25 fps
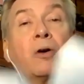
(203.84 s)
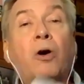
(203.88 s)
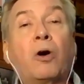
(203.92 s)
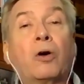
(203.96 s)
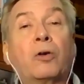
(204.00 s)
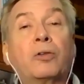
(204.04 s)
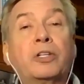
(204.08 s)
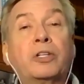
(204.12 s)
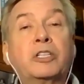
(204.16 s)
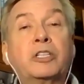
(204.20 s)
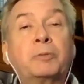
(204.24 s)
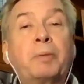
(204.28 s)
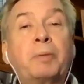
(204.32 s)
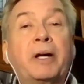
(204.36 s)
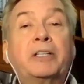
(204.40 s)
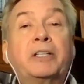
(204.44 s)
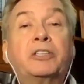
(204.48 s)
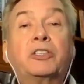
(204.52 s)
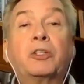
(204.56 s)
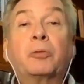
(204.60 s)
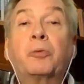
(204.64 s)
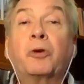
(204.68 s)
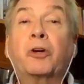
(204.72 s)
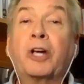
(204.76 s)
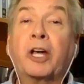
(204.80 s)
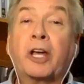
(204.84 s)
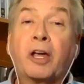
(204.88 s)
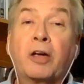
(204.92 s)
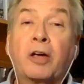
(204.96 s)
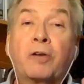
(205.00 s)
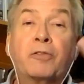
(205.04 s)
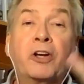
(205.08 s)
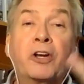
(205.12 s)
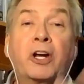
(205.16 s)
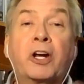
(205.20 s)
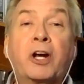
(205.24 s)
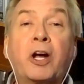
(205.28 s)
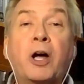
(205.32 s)
on this page, I'm going to give
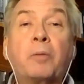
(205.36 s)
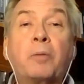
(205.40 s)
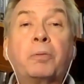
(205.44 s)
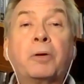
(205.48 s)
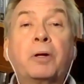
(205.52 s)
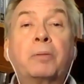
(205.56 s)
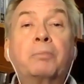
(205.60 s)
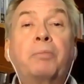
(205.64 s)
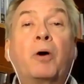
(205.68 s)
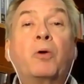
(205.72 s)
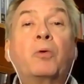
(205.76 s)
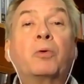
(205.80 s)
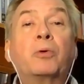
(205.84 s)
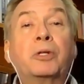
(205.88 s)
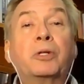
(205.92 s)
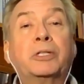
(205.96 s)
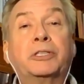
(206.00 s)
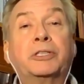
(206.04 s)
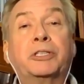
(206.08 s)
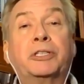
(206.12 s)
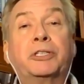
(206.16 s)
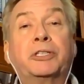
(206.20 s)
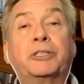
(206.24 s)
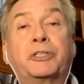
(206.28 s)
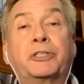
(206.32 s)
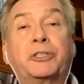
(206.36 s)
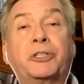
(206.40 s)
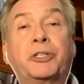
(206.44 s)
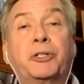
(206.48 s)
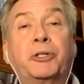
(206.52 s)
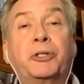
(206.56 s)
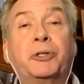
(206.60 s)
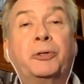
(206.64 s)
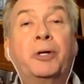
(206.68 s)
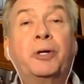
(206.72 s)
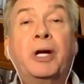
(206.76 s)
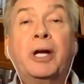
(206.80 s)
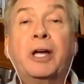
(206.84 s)
you a couple of bonuses
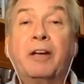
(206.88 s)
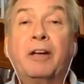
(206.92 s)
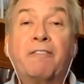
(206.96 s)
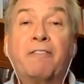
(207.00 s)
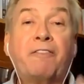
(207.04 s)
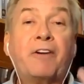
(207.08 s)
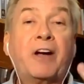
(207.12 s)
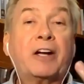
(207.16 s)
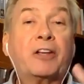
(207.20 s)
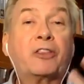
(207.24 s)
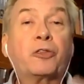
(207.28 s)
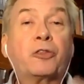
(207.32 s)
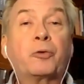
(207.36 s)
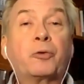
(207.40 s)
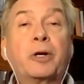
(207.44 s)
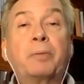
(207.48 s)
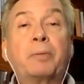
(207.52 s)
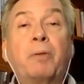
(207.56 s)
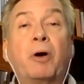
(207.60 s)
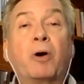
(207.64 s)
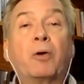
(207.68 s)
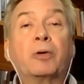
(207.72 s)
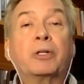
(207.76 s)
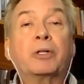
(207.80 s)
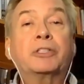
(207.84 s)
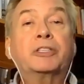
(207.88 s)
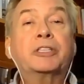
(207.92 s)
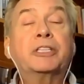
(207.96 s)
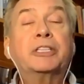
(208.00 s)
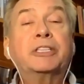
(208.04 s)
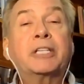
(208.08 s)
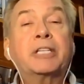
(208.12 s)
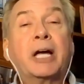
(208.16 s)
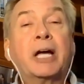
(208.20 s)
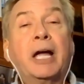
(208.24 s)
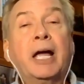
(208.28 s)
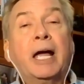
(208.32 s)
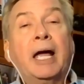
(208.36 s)
too. In fact, 3
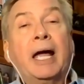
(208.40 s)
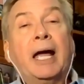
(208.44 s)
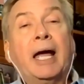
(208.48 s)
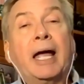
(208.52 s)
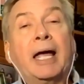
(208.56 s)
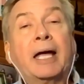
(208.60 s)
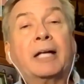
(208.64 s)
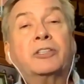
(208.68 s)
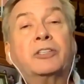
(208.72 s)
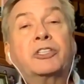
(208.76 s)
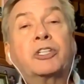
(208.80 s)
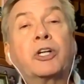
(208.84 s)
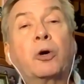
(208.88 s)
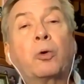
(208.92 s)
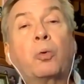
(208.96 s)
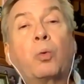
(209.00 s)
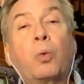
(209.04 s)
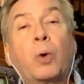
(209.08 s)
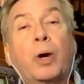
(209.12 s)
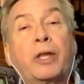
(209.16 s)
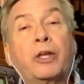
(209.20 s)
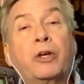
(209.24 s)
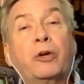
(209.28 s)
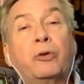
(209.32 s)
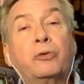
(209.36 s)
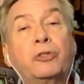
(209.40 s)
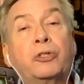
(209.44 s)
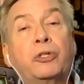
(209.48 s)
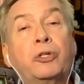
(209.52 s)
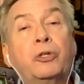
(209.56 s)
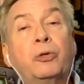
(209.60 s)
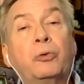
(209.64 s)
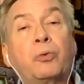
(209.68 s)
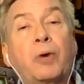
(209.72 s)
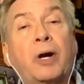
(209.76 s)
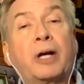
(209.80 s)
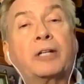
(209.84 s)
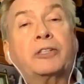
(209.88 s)
bonuses. And so when you
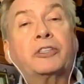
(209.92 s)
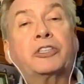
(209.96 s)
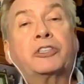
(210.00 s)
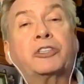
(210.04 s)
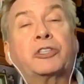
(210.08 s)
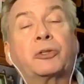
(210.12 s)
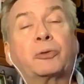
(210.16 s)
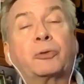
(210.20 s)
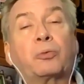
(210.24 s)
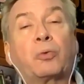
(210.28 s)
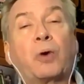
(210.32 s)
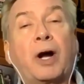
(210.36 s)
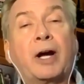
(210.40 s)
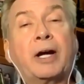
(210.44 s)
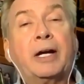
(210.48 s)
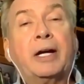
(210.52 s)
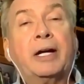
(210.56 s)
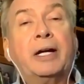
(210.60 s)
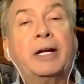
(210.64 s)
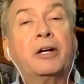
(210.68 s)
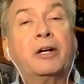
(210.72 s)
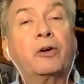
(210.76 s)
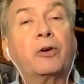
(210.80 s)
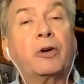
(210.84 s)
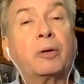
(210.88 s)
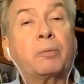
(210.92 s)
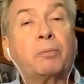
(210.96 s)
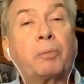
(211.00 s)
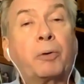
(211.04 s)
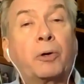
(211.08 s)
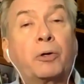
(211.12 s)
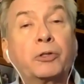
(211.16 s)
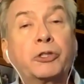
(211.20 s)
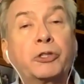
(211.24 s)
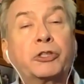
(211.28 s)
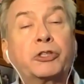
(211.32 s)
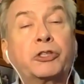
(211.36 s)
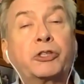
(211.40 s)
do register right here and
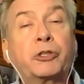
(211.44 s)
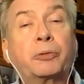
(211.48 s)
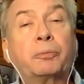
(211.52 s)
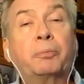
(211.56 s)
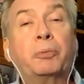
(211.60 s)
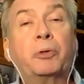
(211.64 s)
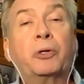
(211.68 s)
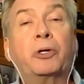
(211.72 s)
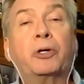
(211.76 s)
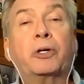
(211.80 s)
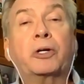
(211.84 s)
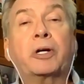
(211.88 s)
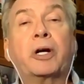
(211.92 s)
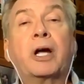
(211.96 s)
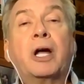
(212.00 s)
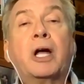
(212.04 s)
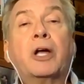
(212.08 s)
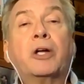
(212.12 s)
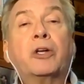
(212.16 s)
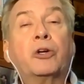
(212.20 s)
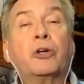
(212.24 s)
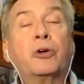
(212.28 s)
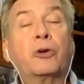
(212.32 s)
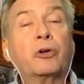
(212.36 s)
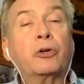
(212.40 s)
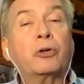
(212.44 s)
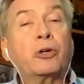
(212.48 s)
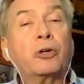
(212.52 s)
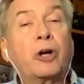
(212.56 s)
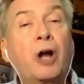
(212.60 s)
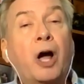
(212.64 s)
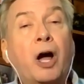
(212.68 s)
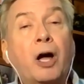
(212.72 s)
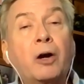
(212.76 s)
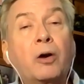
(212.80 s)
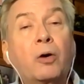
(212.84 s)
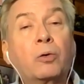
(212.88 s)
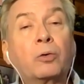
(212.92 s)
purchase your book, you're
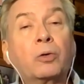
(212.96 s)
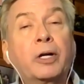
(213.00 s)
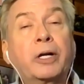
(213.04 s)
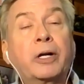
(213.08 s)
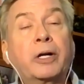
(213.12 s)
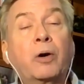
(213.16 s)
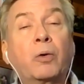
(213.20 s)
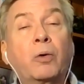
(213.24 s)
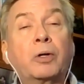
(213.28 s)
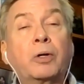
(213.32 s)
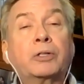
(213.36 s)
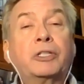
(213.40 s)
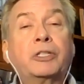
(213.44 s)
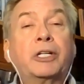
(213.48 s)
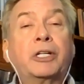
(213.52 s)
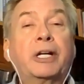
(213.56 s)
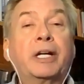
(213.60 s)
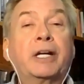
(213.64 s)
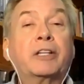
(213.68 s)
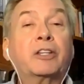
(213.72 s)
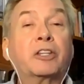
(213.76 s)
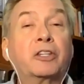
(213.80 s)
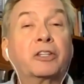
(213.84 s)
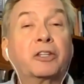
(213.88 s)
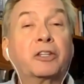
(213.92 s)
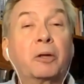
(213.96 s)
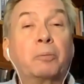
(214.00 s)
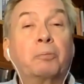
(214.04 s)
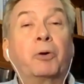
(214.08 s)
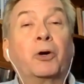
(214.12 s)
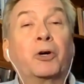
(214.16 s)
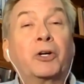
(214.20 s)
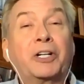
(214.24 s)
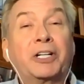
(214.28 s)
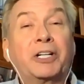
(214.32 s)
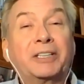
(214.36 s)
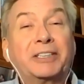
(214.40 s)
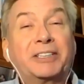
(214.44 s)
not only going to get the
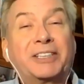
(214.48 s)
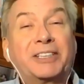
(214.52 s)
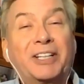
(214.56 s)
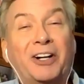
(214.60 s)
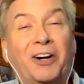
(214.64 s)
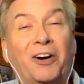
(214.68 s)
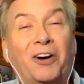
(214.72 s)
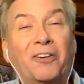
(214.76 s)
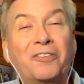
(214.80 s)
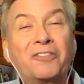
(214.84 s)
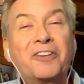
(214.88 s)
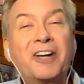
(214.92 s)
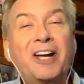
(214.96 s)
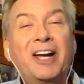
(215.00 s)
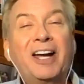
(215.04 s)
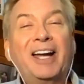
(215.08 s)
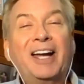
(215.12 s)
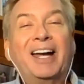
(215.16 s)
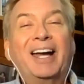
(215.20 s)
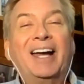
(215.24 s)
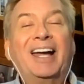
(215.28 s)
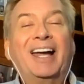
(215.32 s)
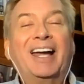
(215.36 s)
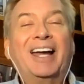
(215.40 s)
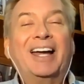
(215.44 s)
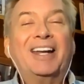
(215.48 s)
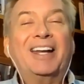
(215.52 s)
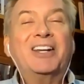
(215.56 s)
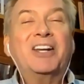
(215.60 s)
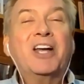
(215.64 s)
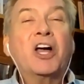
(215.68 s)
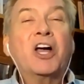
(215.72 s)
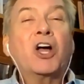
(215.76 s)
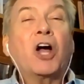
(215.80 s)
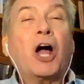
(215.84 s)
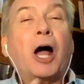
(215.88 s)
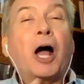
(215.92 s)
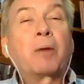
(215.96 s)
book itself, and
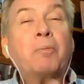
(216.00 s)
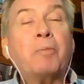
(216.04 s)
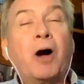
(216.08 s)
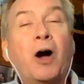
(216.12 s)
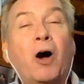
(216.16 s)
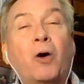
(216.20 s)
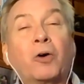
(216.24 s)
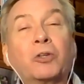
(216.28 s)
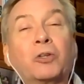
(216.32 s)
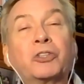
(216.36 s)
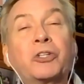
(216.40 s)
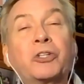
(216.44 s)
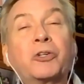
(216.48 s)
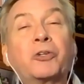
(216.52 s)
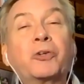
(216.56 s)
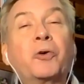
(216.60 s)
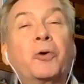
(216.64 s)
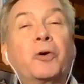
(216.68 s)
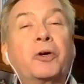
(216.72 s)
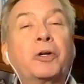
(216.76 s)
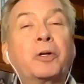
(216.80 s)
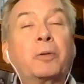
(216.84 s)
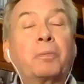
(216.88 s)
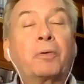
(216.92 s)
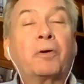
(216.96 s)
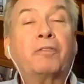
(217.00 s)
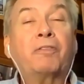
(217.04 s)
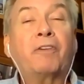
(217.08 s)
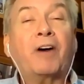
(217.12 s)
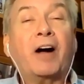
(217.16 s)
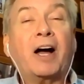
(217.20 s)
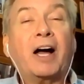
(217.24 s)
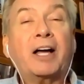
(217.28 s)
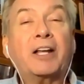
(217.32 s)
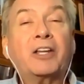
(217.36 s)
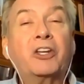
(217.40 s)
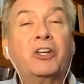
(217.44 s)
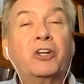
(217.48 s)
I'm also going to
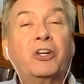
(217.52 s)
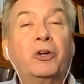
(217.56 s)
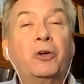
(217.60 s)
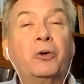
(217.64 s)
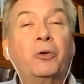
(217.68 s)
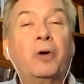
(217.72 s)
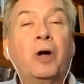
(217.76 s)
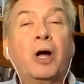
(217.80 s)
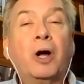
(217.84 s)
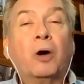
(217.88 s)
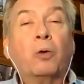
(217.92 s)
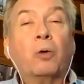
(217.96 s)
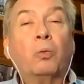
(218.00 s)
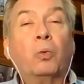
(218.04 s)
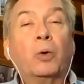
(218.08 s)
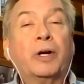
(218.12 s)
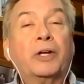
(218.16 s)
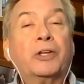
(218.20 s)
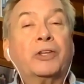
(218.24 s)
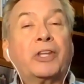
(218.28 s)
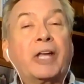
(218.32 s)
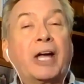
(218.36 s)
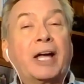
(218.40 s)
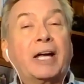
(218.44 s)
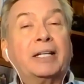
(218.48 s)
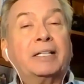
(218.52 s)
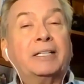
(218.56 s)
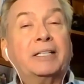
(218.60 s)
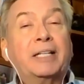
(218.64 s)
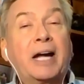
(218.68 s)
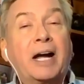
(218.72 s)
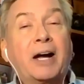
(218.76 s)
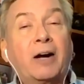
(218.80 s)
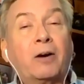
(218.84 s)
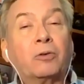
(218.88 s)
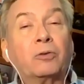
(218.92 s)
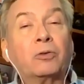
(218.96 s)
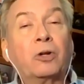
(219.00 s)
provide you with a
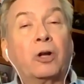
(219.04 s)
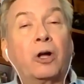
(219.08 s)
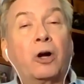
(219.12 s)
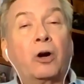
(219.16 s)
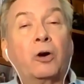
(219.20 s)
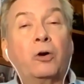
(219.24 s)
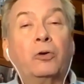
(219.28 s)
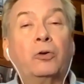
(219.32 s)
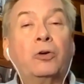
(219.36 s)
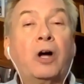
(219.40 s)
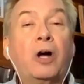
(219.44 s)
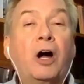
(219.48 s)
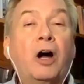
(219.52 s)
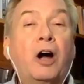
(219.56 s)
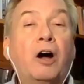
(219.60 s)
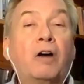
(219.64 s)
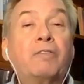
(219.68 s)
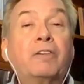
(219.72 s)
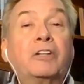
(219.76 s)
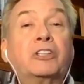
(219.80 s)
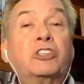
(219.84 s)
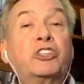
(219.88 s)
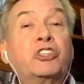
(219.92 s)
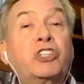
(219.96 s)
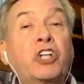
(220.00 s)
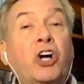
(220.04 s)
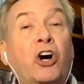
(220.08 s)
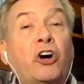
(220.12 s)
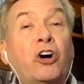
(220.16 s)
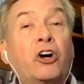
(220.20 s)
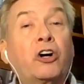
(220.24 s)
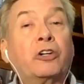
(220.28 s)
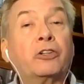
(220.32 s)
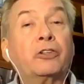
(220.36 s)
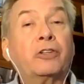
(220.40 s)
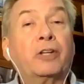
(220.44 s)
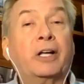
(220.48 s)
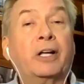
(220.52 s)
download of a
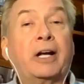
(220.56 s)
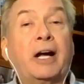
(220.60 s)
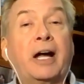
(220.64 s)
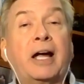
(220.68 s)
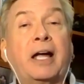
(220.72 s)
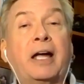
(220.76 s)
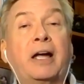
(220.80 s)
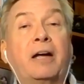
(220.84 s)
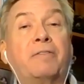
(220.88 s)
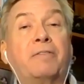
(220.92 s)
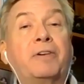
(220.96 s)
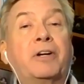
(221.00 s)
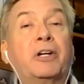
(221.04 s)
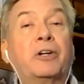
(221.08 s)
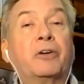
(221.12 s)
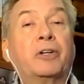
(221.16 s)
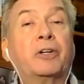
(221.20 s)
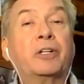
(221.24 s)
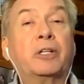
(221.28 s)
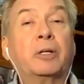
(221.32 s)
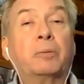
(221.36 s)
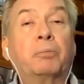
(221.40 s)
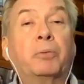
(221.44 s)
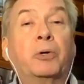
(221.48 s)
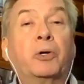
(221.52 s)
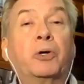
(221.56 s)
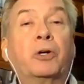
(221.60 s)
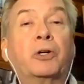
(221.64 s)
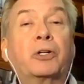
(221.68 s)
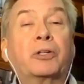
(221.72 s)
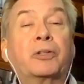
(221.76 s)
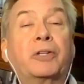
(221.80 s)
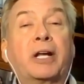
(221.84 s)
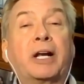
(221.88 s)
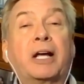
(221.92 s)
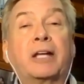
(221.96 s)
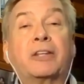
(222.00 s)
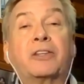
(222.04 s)
chart that I have here in the book
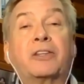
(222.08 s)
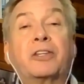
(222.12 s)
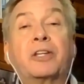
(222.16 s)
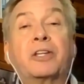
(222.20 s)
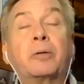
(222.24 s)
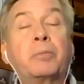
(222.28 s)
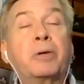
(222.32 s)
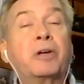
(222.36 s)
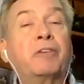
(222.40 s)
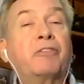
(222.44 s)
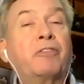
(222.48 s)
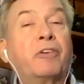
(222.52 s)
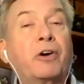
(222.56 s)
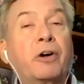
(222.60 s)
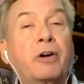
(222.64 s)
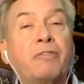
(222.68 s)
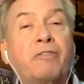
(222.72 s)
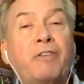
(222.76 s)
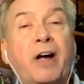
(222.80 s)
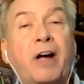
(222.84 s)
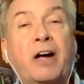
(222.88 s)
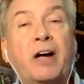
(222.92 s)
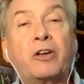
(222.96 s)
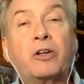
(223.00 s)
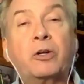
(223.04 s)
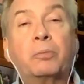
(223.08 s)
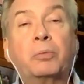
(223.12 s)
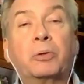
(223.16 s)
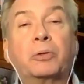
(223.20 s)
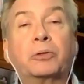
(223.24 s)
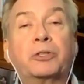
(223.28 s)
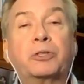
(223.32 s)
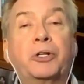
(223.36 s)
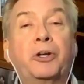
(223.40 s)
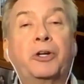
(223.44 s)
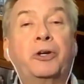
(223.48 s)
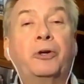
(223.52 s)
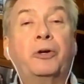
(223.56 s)
that I think will be very valuable
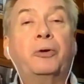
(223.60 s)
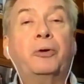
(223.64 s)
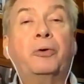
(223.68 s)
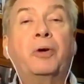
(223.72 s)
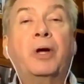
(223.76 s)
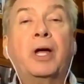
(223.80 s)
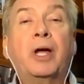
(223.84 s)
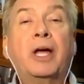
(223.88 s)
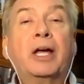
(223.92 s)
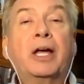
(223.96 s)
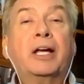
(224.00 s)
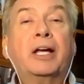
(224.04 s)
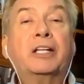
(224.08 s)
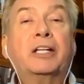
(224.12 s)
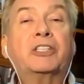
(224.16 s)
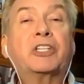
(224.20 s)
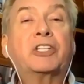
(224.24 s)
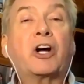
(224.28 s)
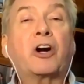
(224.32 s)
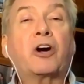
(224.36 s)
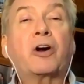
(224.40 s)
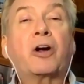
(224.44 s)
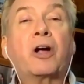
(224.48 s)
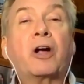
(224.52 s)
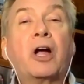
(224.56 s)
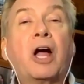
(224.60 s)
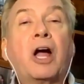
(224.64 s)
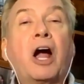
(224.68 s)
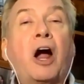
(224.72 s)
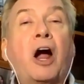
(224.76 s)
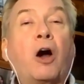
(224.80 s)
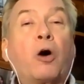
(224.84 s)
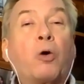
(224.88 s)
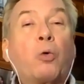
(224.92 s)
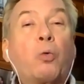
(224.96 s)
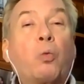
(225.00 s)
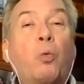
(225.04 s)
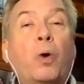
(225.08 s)
to you. It's our
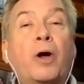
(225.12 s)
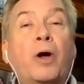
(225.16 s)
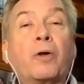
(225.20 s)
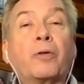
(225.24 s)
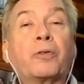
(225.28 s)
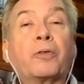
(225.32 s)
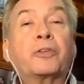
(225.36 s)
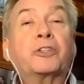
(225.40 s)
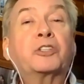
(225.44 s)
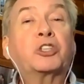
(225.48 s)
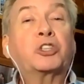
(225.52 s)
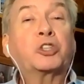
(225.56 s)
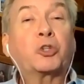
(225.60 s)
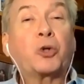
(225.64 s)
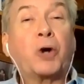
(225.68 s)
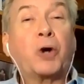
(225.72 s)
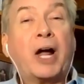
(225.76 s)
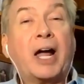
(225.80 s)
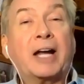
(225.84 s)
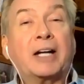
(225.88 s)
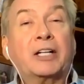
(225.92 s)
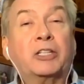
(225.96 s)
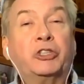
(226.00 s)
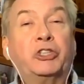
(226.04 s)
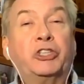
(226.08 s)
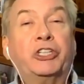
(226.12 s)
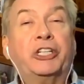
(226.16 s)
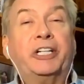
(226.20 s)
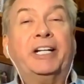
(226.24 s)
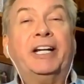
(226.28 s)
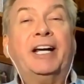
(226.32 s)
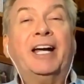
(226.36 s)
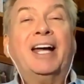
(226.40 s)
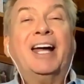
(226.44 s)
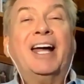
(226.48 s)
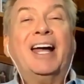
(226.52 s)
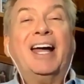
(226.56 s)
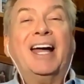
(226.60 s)
wealth strategy,
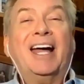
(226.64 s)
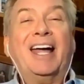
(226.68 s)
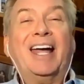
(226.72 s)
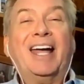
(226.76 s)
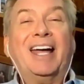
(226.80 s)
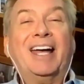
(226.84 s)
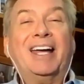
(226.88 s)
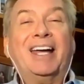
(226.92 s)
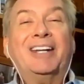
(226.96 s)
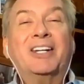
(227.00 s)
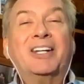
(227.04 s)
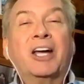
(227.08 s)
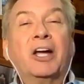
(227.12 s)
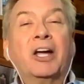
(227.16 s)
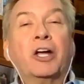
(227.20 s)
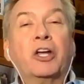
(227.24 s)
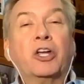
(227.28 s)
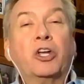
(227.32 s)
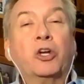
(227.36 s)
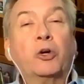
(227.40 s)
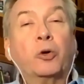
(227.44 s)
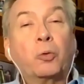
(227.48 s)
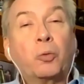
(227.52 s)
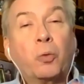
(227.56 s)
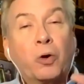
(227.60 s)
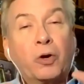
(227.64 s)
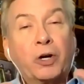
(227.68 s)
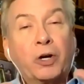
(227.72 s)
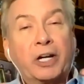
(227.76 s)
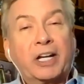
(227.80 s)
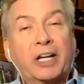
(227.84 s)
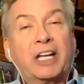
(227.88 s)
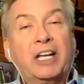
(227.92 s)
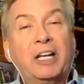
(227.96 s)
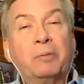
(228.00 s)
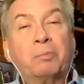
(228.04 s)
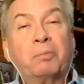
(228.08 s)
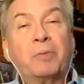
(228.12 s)
and you'll want to
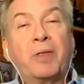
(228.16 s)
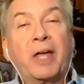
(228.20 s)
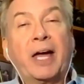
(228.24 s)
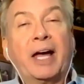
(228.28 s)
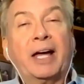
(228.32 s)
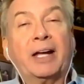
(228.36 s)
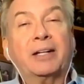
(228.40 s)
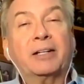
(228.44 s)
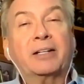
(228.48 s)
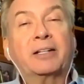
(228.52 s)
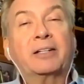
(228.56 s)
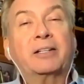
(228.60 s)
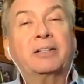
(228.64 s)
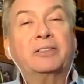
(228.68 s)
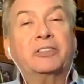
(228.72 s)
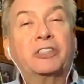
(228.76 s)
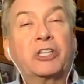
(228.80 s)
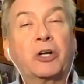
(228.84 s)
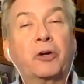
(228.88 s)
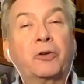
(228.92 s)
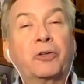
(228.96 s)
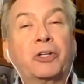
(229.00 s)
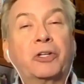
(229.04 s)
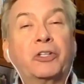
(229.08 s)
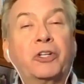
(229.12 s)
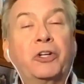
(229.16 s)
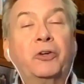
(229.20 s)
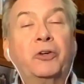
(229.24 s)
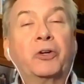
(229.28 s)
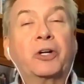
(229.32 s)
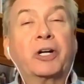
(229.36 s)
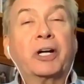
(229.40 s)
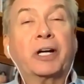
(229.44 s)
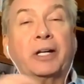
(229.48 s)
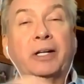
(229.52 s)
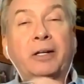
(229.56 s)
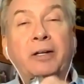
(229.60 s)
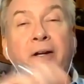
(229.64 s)
keep that so that you
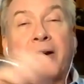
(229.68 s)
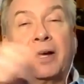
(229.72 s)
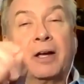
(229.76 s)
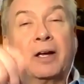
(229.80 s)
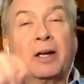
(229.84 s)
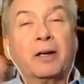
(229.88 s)
can